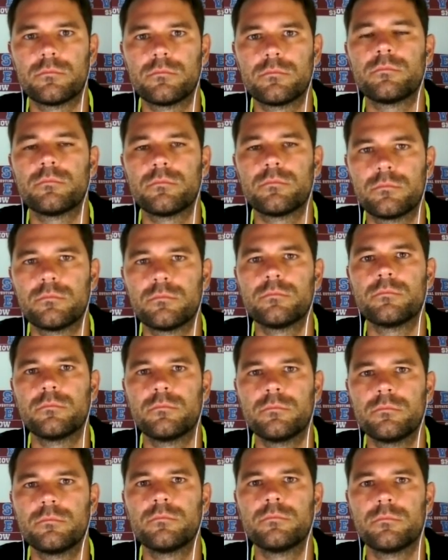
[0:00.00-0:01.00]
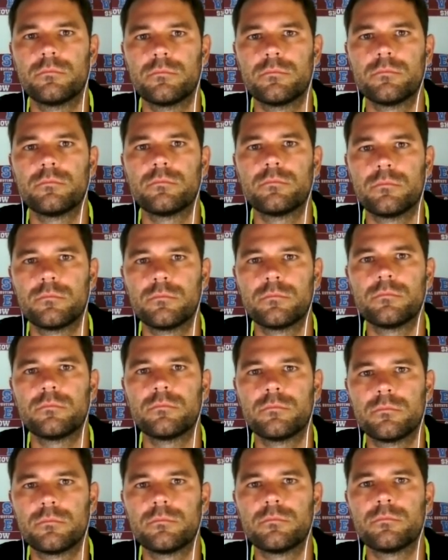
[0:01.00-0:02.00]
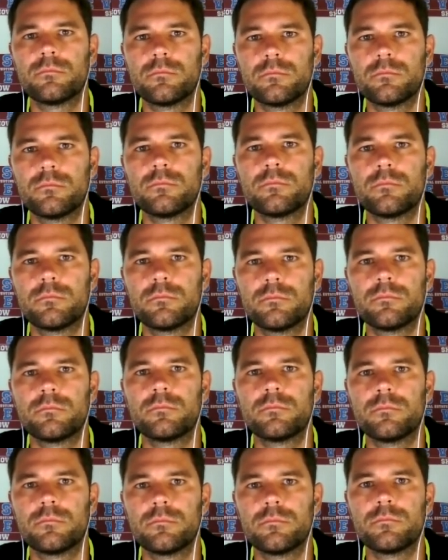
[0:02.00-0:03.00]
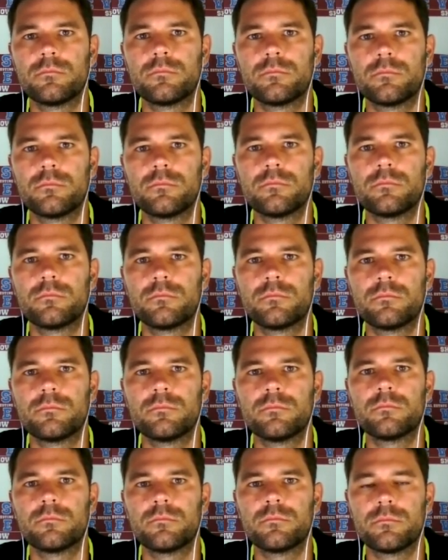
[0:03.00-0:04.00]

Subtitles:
This person isn't speaking.